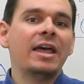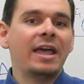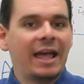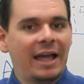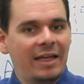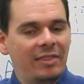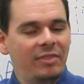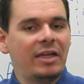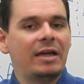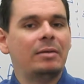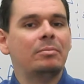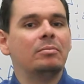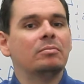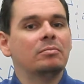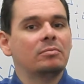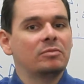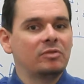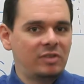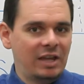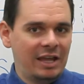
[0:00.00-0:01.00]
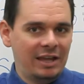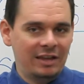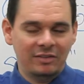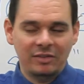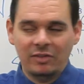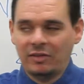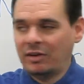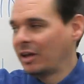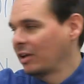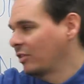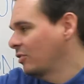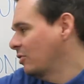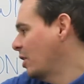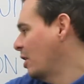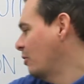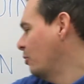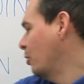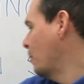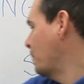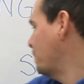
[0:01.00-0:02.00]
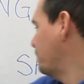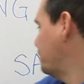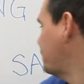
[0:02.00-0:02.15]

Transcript: and then take it to the next level.